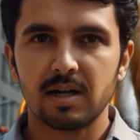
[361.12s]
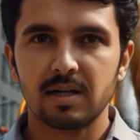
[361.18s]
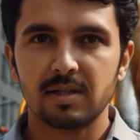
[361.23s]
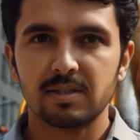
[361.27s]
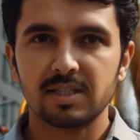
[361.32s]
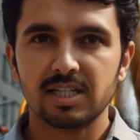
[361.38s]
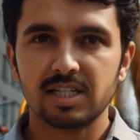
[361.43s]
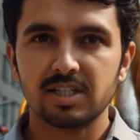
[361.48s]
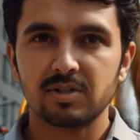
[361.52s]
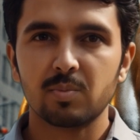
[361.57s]

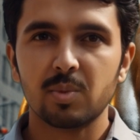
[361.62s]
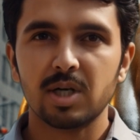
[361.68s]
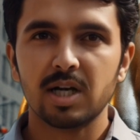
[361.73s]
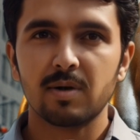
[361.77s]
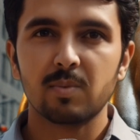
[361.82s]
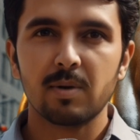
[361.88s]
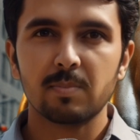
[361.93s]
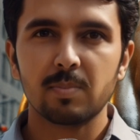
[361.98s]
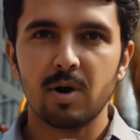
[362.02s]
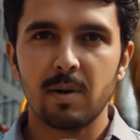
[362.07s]
This week
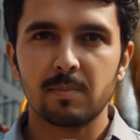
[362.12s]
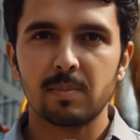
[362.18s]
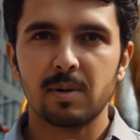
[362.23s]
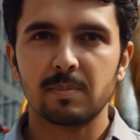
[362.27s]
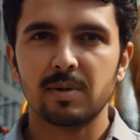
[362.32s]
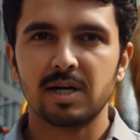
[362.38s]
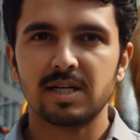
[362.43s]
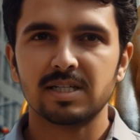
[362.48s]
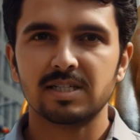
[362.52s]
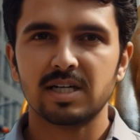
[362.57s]
will
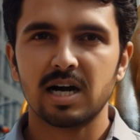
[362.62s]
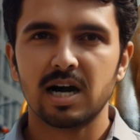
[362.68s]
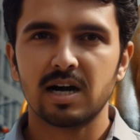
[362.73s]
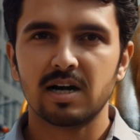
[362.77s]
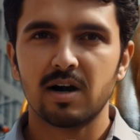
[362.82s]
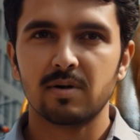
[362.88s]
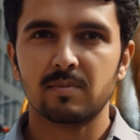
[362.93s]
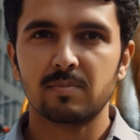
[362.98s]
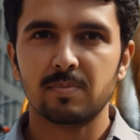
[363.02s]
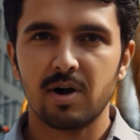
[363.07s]
probably start
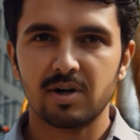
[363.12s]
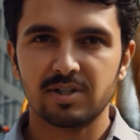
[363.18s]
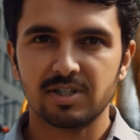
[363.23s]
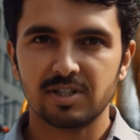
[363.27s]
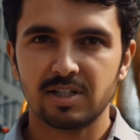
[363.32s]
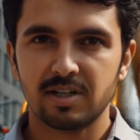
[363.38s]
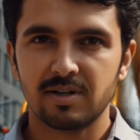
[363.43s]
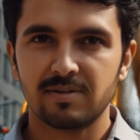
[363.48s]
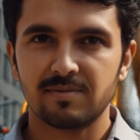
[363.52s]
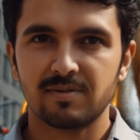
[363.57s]
out
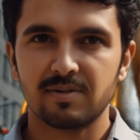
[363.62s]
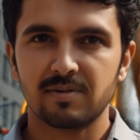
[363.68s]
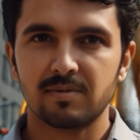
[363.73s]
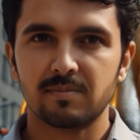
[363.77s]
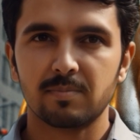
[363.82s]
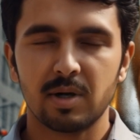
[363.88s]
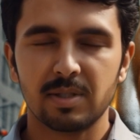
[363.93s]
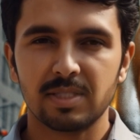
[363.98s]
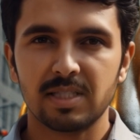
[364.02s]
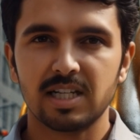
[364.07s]
positive,
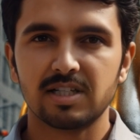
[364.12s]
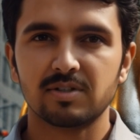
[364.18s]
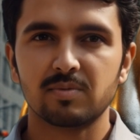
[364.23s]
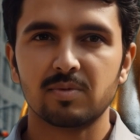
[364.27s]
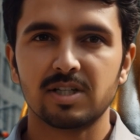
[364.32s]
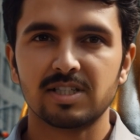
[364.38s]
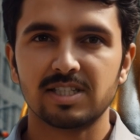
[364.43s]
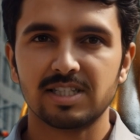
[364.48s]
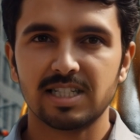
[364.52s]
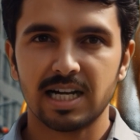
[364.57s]
but things
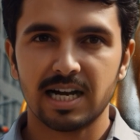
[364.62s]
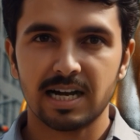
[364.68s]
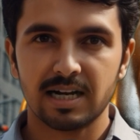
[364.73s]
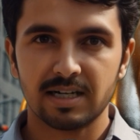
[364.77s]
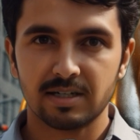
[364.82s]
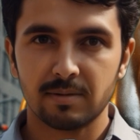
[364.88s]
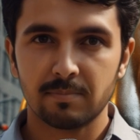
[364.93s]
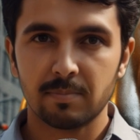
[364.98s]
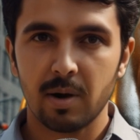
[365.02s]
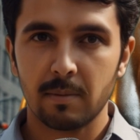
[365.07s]
will stay a
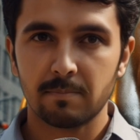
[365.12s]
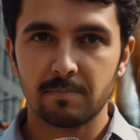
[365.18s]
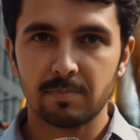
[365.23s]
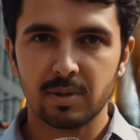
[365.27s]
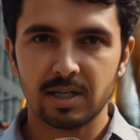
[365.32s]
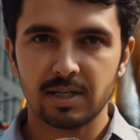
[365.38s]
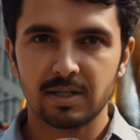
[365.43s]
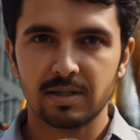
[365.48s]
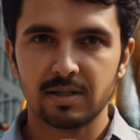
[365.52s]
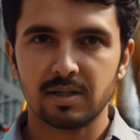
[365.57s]
little
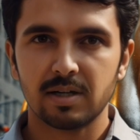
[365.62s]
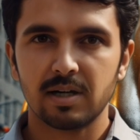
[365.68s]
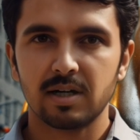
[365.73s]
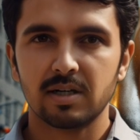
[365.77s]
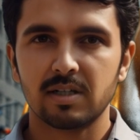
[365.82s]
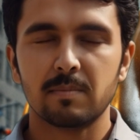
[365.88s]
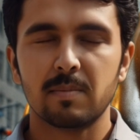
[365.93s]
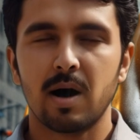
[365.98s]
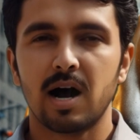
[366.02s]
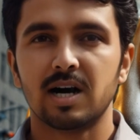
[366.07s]
bumpy.
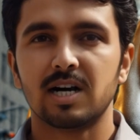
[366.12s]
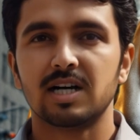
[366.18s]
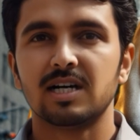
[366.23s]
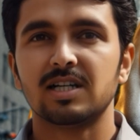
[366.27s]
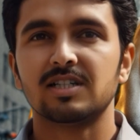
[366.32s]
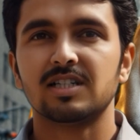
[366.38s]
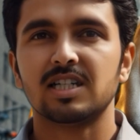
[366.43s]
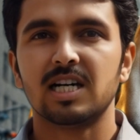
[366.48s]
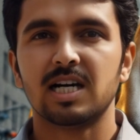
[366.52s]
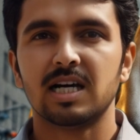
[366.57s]
The market
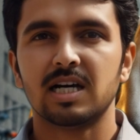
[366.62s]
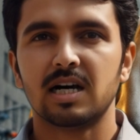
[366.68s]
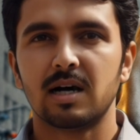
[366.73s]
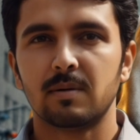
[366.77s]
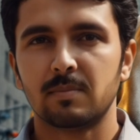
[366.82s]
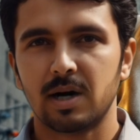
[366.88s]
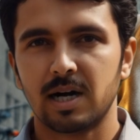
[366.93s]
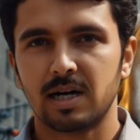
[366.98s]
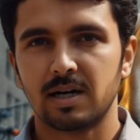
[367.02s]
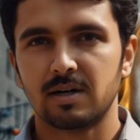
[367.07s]
is taking a
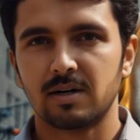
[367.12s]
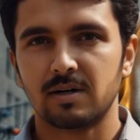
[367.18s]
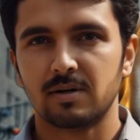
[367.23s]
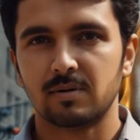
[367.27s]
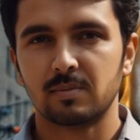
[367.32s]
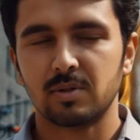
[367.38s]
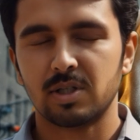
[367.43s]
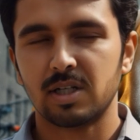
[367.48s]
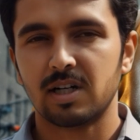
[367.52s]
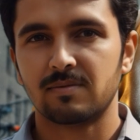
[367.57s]
break,
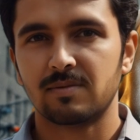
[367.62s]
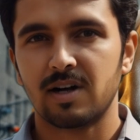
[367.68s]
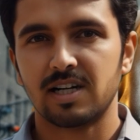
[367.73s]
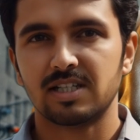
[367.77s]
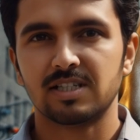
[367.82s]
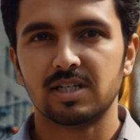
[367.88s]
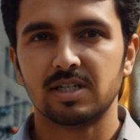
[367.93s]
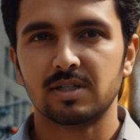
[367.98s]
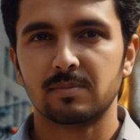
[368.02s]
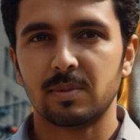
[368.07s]
with
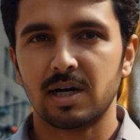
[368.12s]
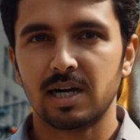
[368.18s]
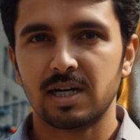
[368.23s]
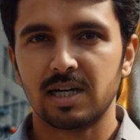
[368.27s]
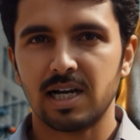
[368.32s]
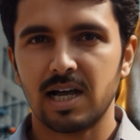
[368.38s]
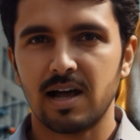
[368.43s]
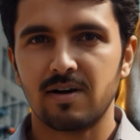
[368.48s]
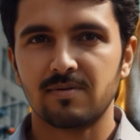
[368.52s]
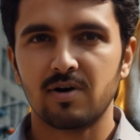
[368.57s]
investors being
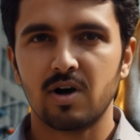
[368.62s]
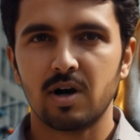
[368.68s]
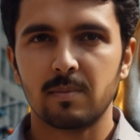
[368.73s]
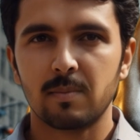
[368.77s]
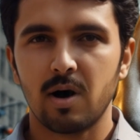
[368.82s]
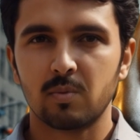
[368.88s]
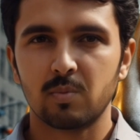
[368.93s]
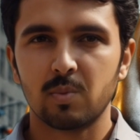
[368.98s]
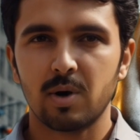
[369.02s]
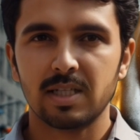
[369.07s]
careful
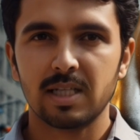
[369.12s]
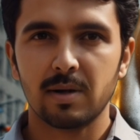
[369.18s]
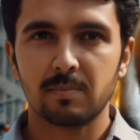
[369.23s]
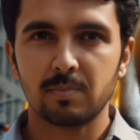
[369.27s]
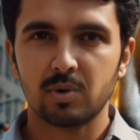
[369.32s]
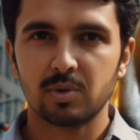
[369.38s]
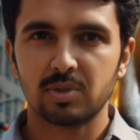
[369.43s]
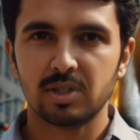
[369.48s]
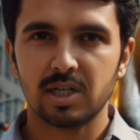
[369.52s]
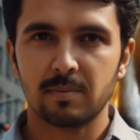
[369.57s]
about where they
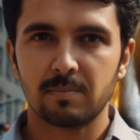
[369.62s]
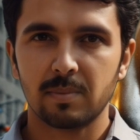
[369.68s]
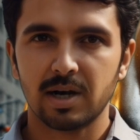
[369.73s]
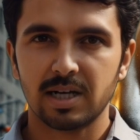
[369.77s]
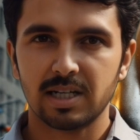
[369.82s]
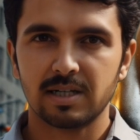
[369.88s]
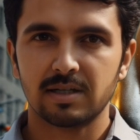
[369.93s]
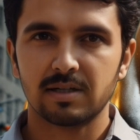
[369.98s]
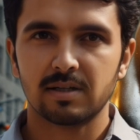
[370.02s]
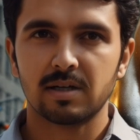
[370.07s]
put their
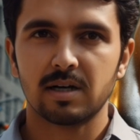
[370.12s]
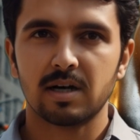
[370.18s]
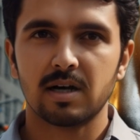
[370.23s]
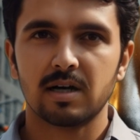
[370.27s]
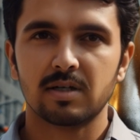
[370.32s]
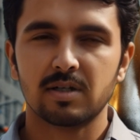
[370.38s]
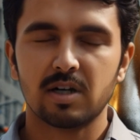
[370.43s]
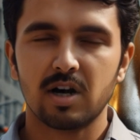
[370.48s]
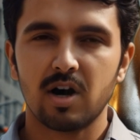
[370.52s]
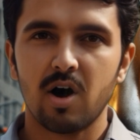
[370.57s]
money.
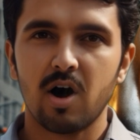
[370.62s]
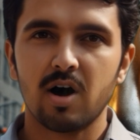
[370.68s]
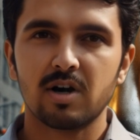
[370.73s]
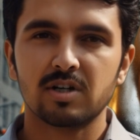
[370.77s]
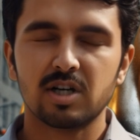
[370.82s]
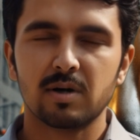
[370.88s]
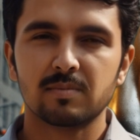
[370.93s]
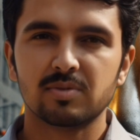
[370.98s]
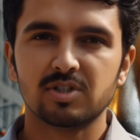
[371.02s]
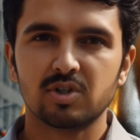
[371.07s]
The
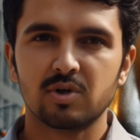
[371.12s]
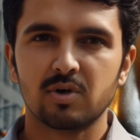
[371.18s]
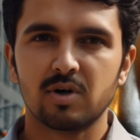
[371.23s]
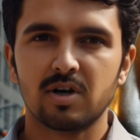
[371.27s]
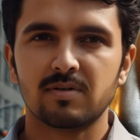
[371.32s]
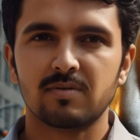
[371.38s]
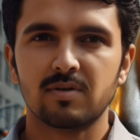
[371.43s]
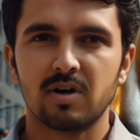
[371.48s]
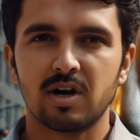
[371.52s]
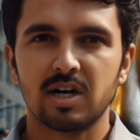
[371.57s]
long-term story
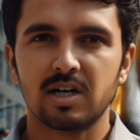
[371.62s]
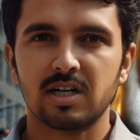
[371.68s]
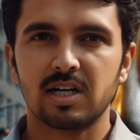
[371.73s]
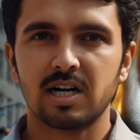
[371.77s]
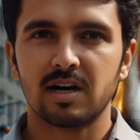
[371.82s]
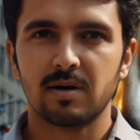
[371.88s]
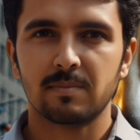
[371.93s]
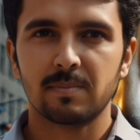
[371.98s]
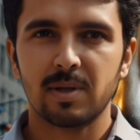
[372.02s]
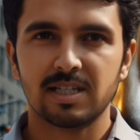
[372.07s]
for India
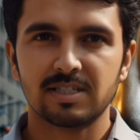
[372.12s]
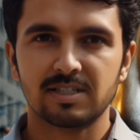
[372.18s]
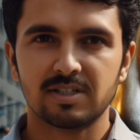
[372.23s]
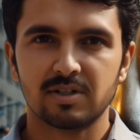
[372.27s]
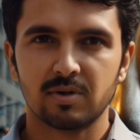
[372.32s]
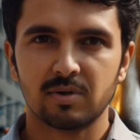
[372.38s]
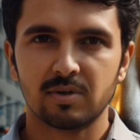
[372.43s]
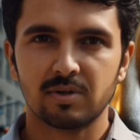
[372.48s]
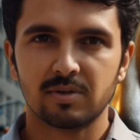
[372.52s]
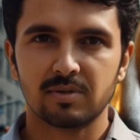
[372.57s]
remains
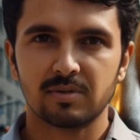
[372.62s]
good.